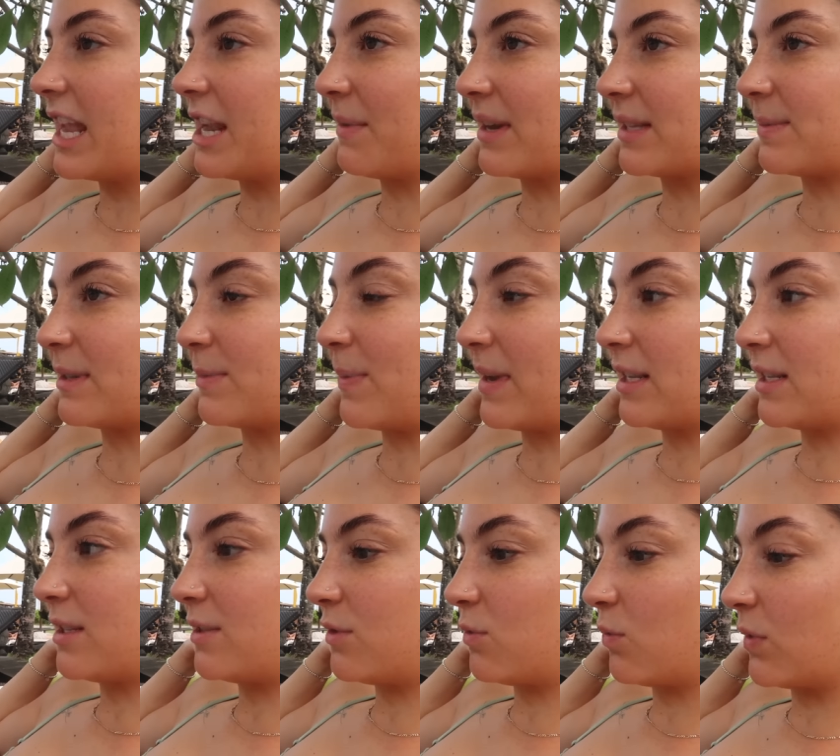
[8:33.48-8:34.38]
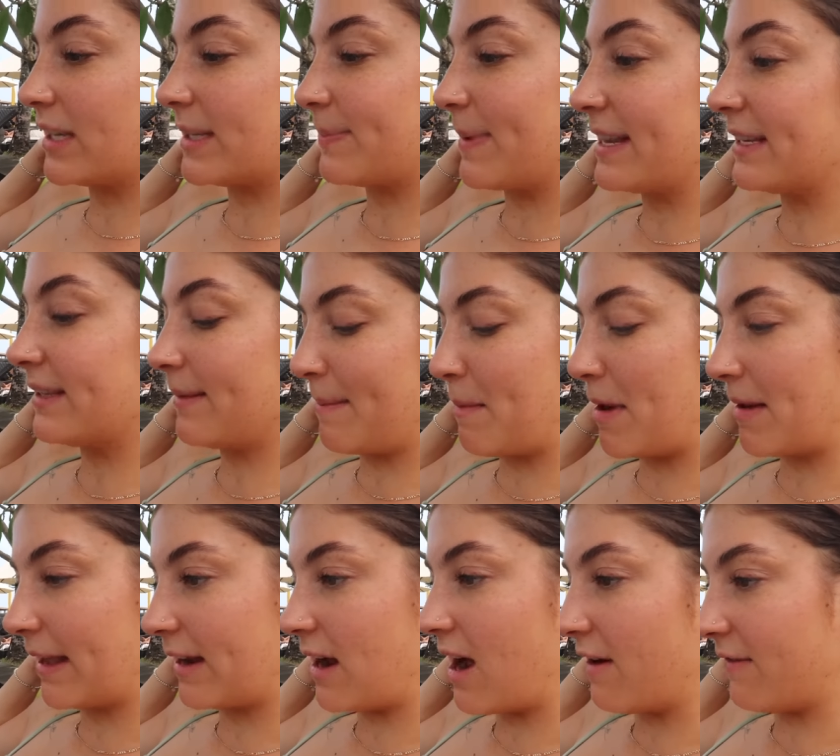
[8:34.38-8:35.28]
Anyways, we spent maybe
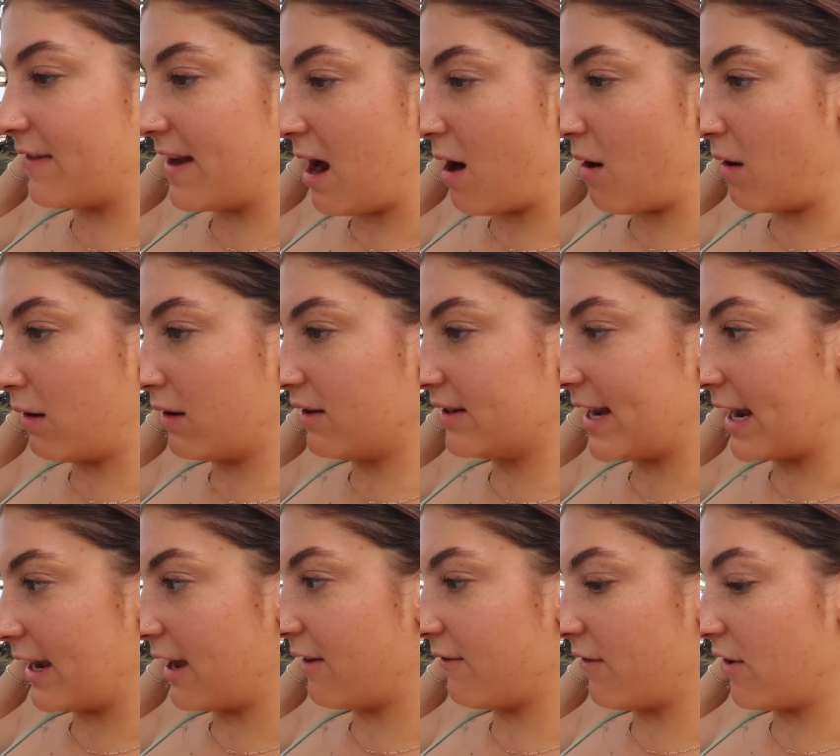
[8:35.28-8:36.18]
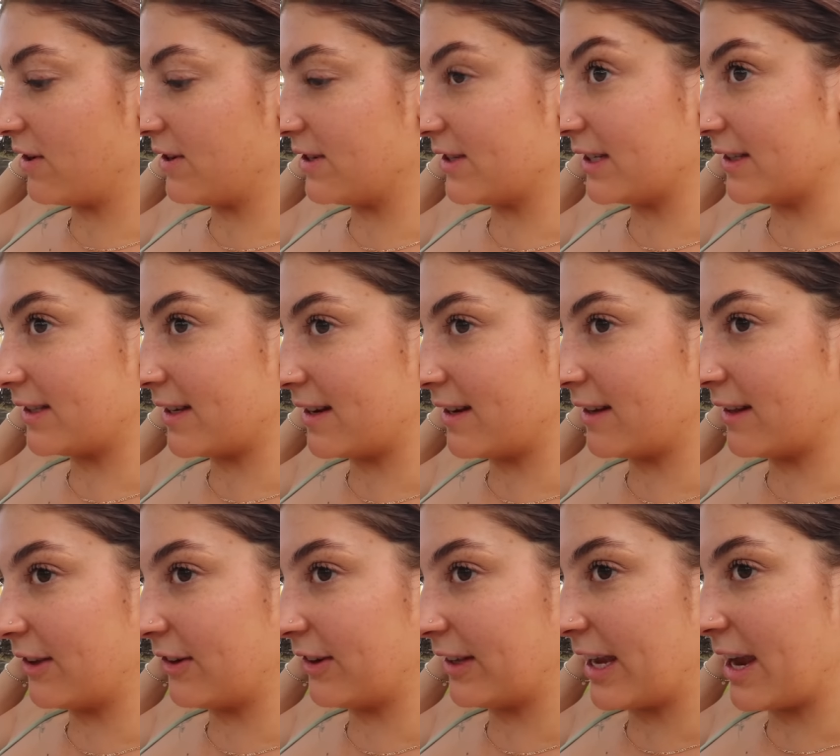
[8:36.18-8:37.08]
like half an hour taking photos of the sun
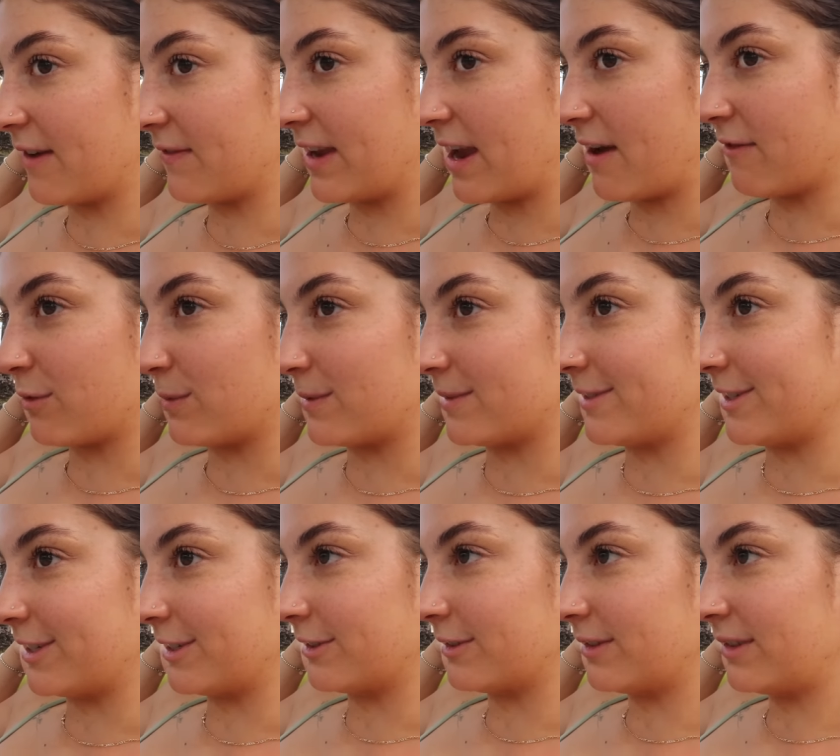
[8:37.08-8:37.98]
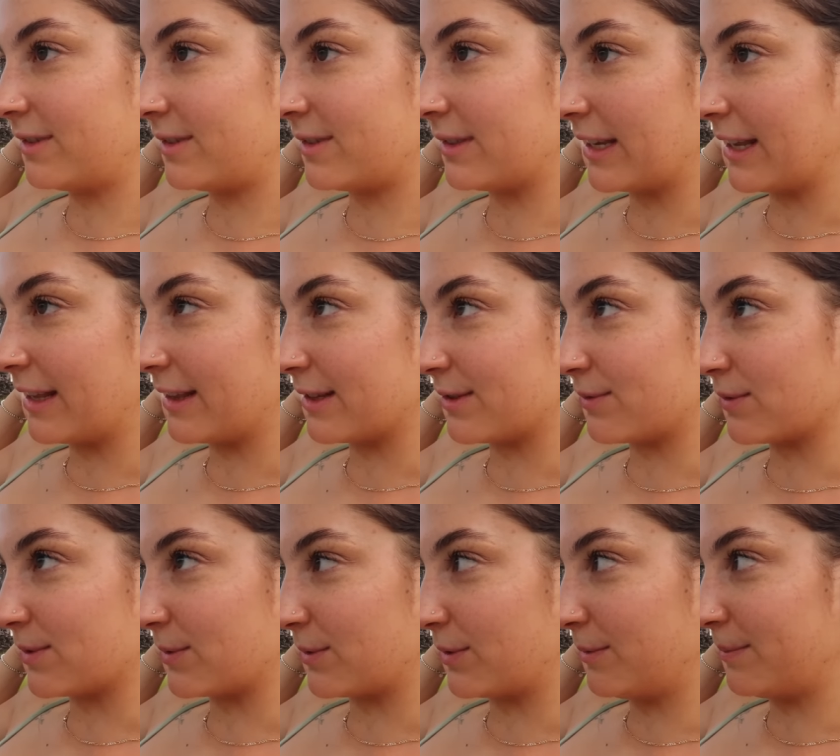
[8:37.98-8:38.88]
and literally having everyone stare at us at this
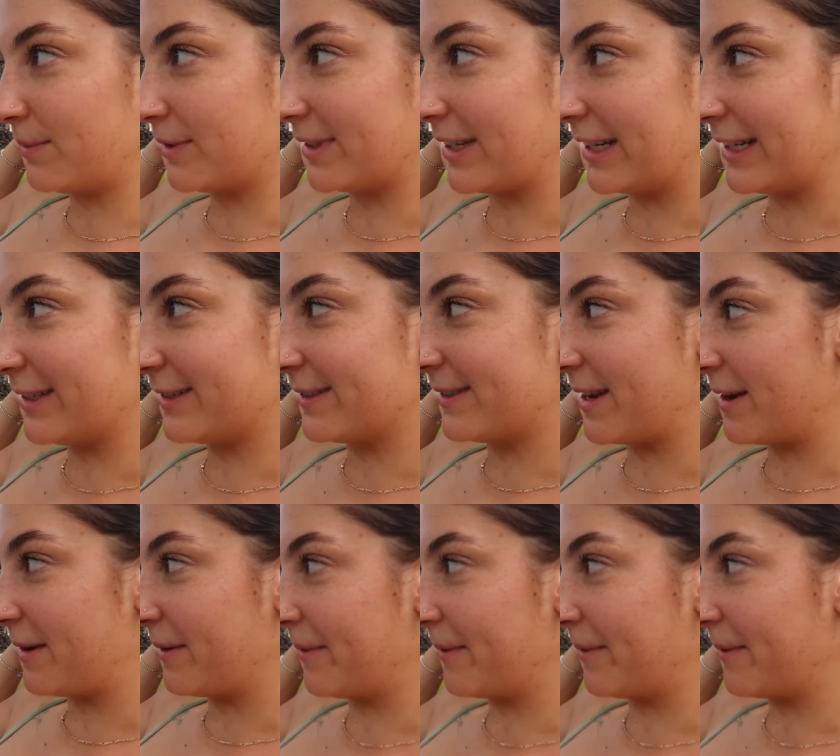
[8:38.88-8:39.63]
resort, but that is,